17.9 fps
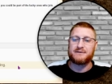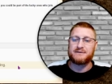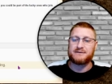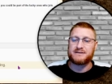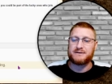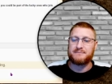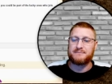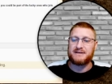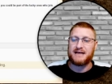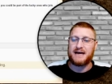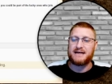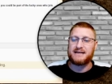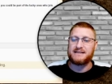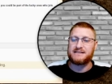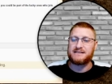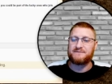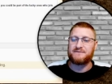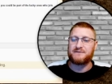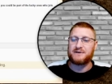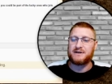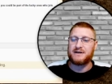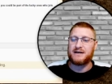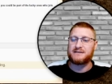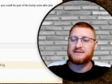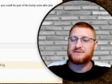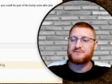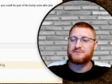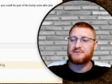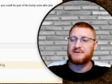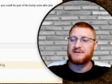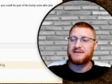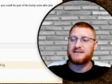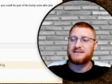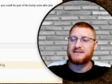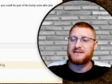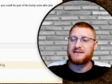It's going to be that easy for you guys. It's really
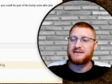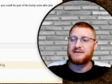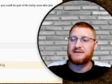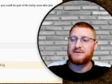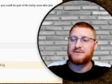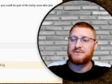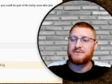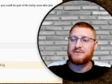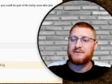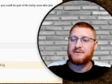easy to do.